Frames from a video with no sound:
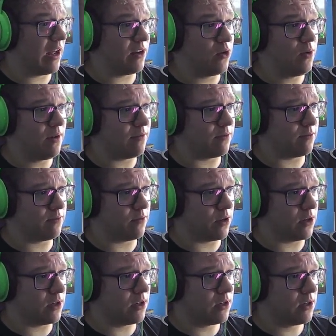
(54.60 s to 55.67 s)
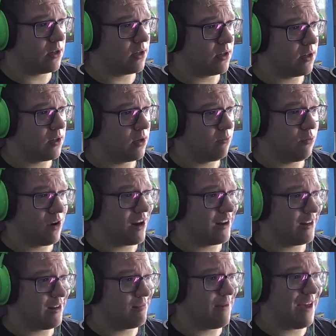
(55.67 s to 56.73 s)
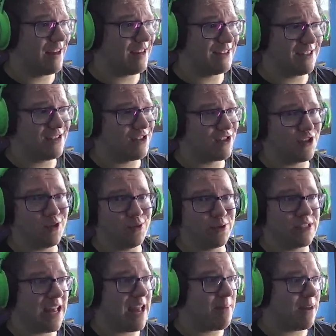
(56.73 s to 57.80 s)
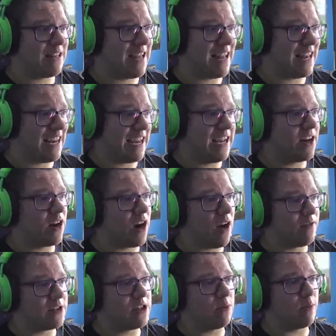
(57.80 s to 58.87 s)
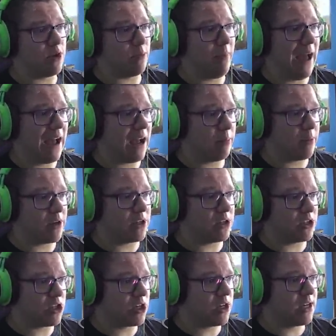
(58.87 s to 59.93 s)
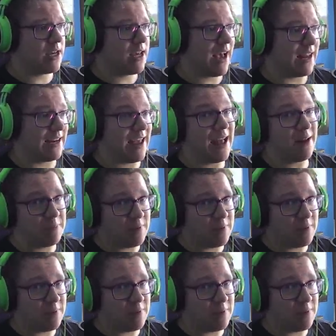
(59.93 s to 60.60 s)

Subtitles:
I do have one. Put on DMATIs and just use them, and then later obviously when you pack a punch and get